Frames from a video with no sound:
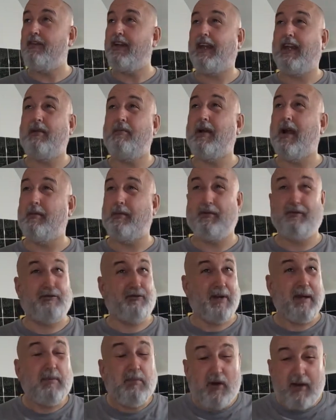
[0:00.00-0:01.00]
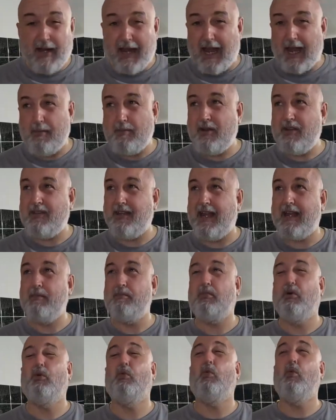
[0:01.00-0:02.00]
I think it might be
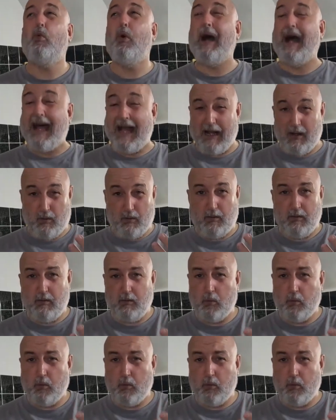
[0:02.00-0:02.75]
3.8%, but wow,